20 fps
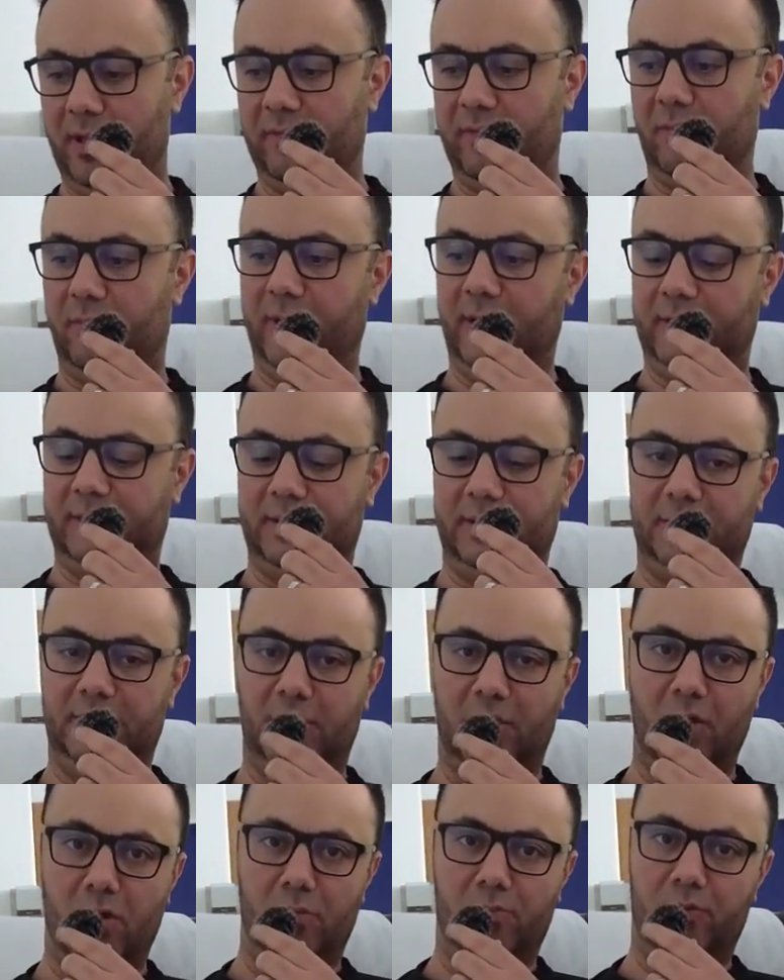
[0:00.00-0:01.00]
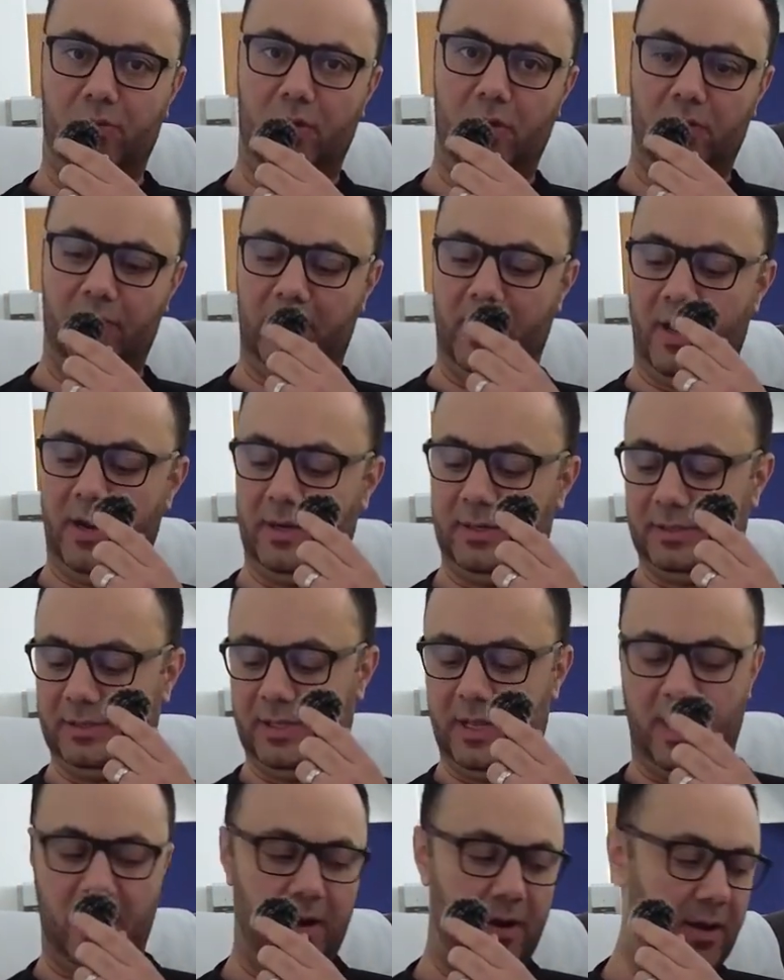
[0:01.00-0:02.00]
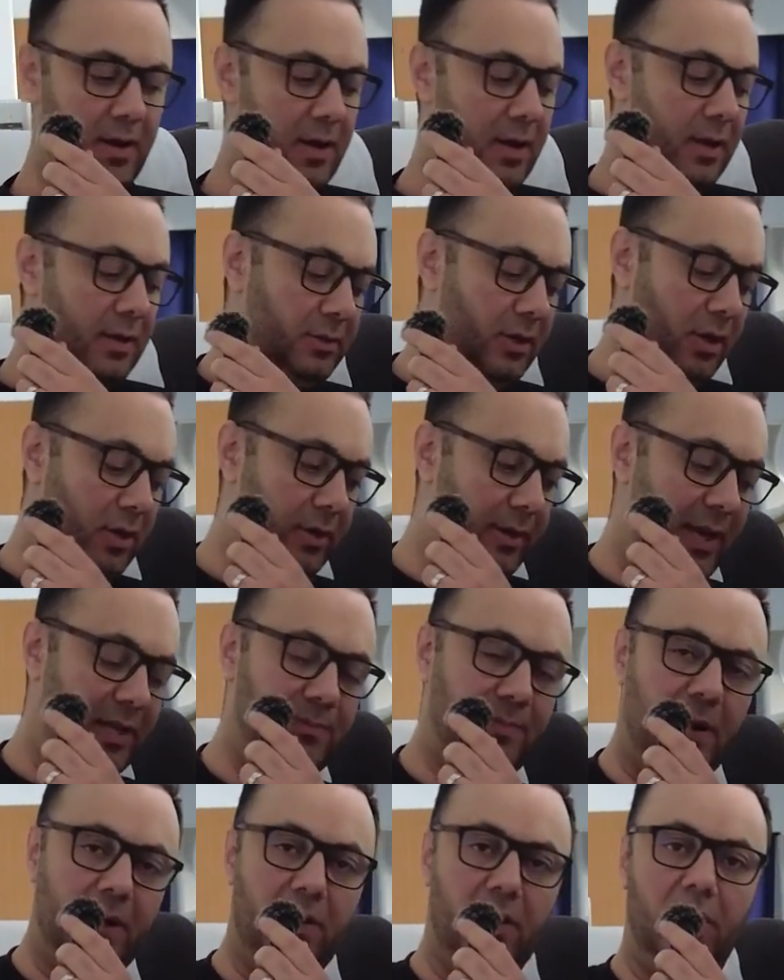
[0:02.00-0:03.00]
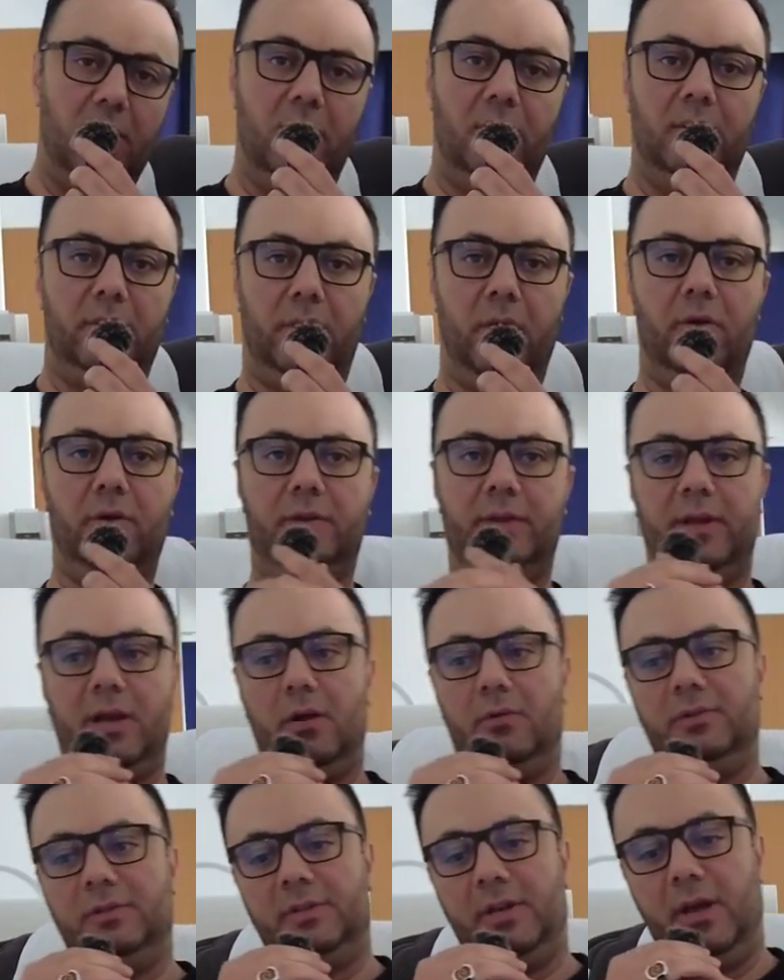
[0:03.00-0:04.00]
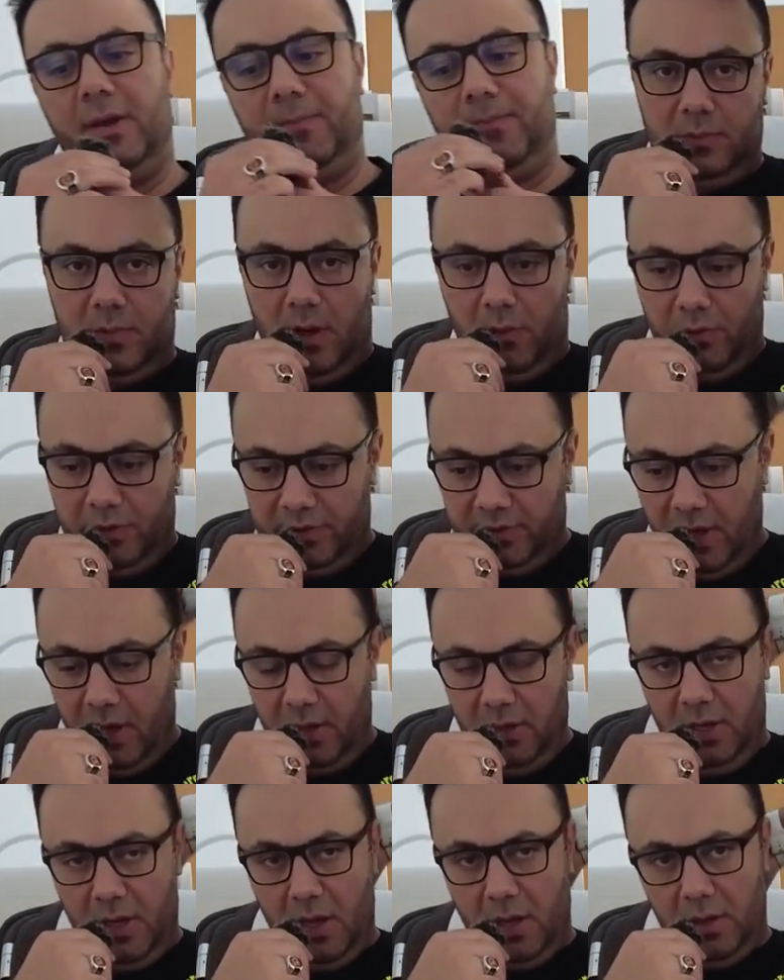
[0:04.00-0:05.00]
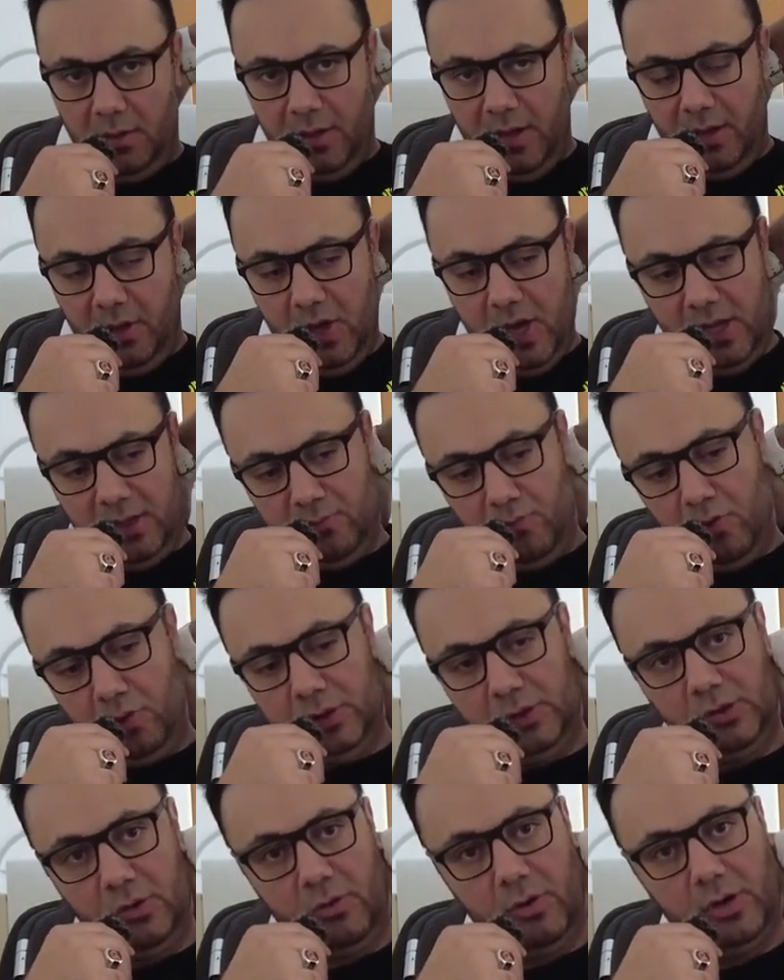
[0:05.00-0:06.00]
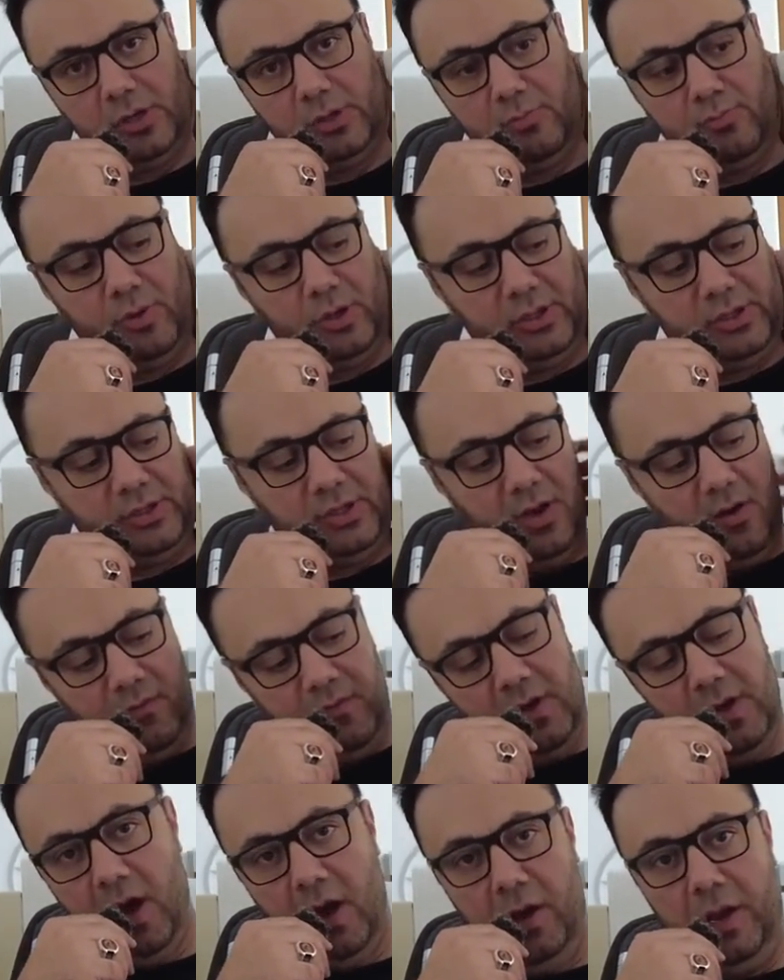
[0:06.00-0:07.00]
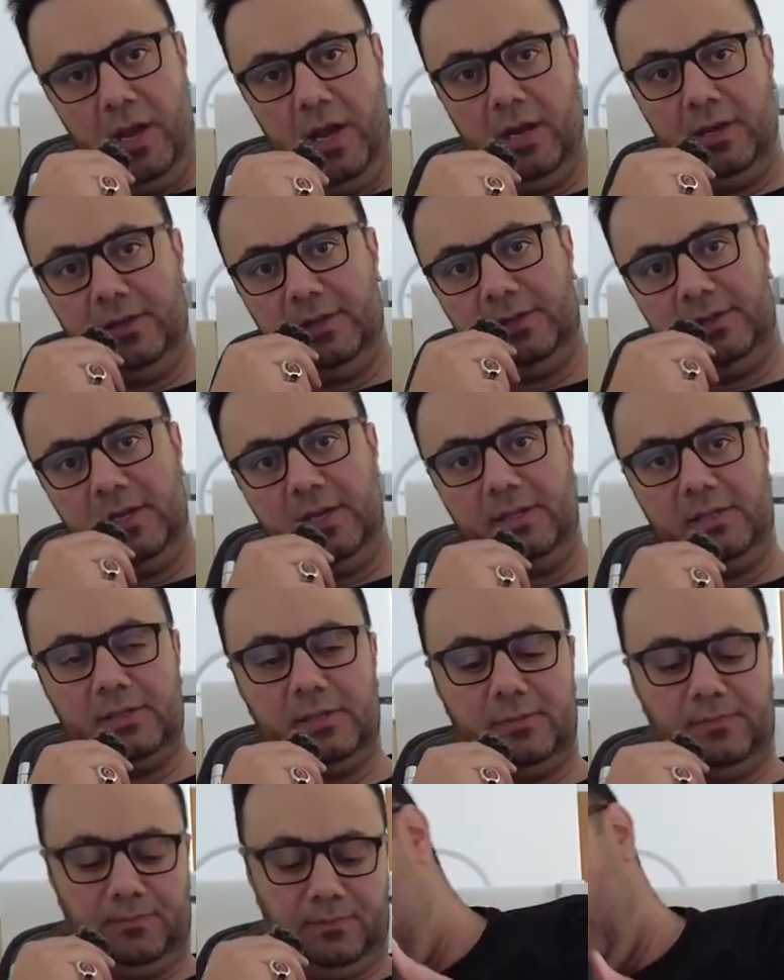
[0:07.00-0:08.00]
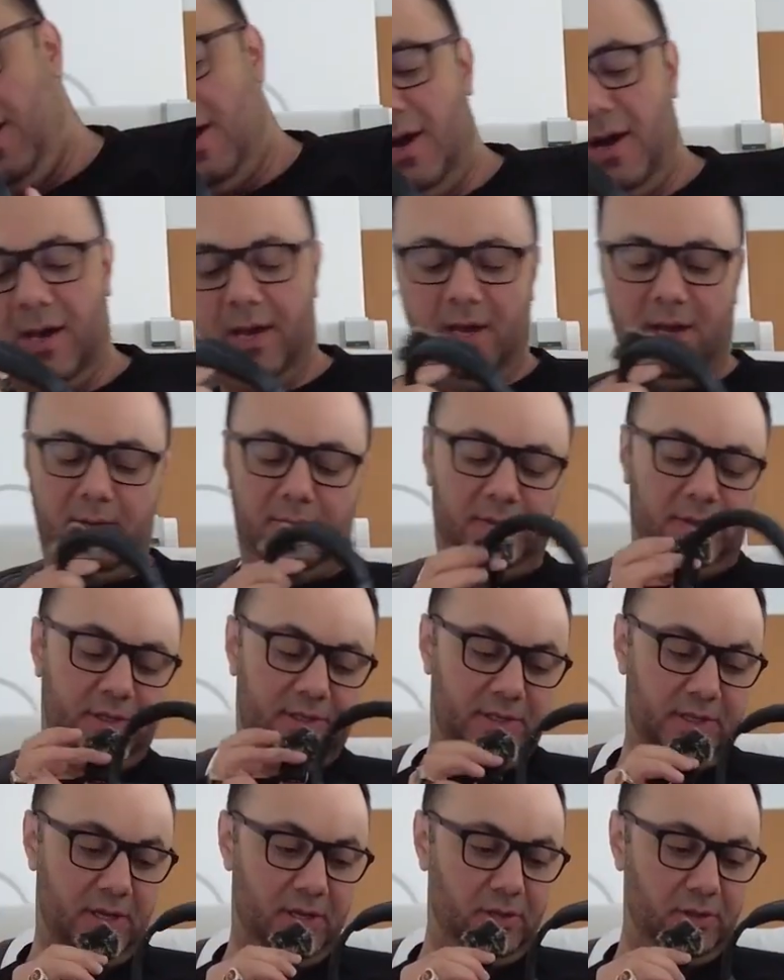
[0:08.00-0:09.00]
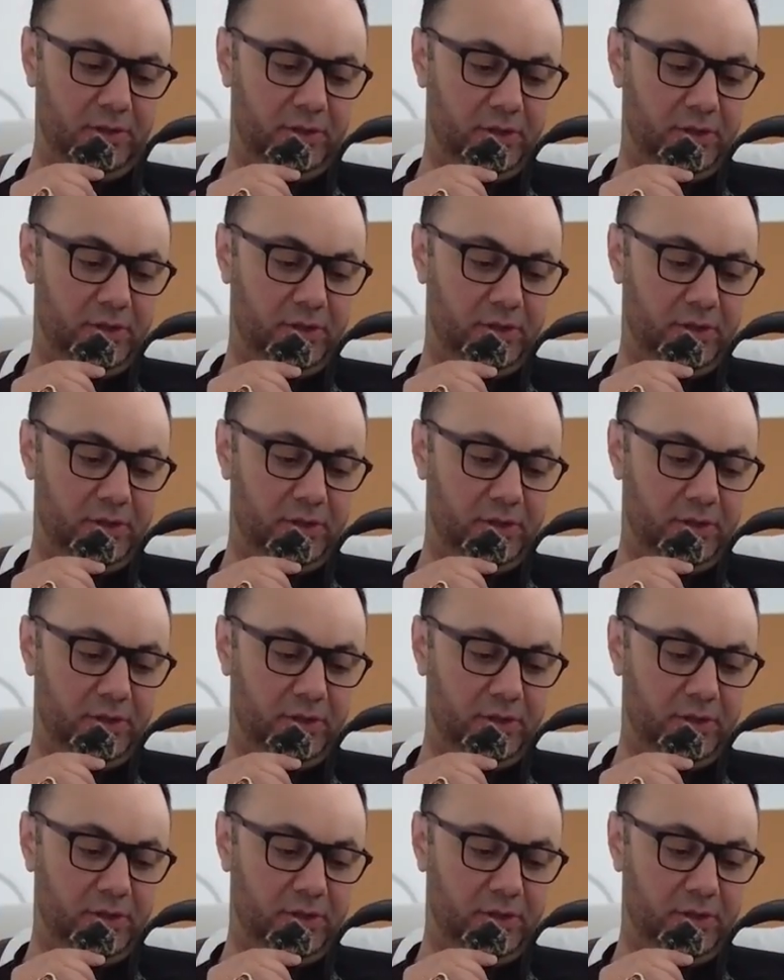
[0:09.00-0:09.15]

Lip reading: in different places, the GoPro over there and there. So that's by the third thing I would say. I wish they, you had more storage to put stuff near the seats. I am still